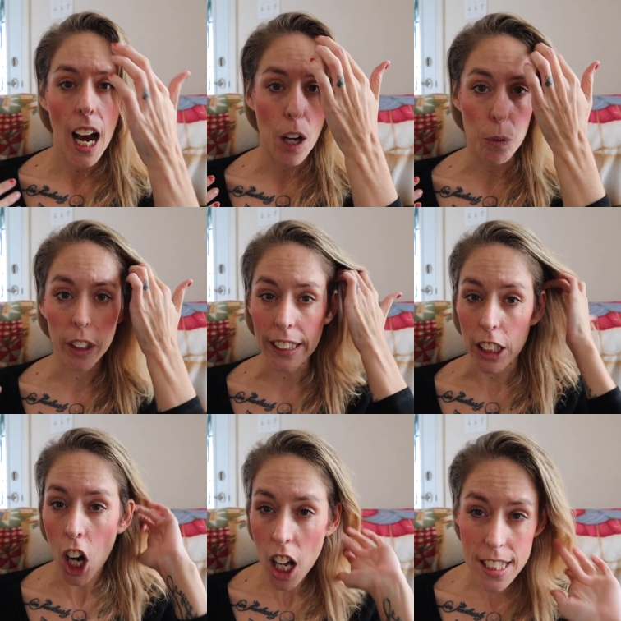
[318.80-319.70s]
I worked in
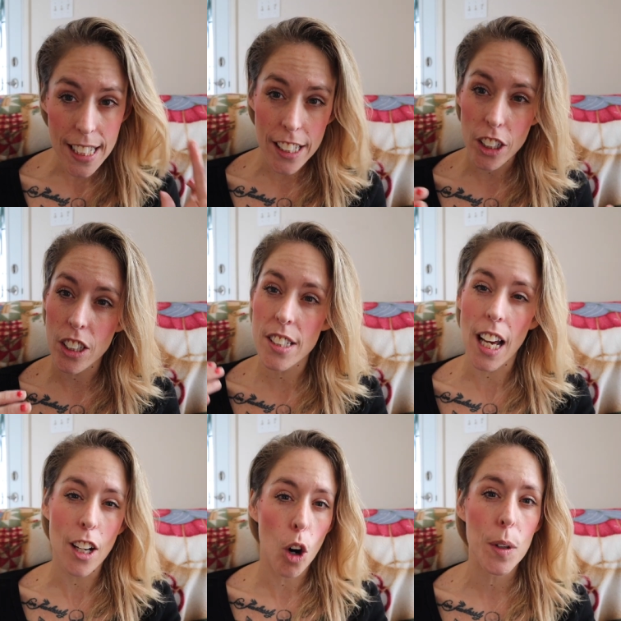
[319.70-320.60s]
call centers.
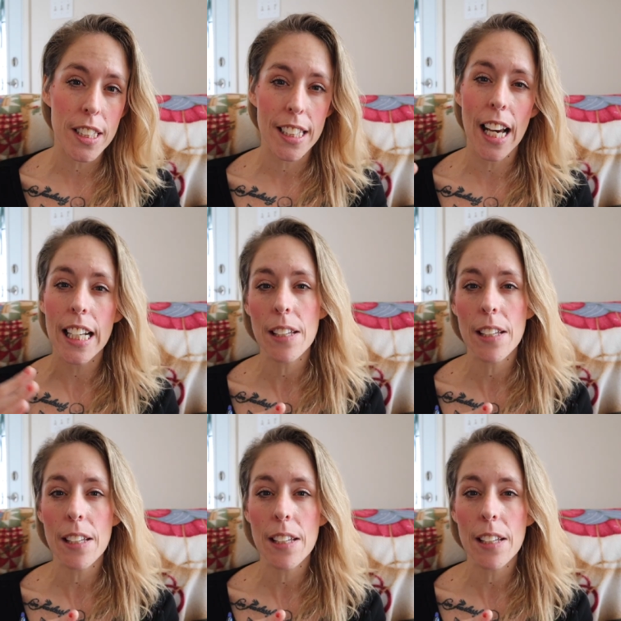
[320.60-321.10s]
I always did that.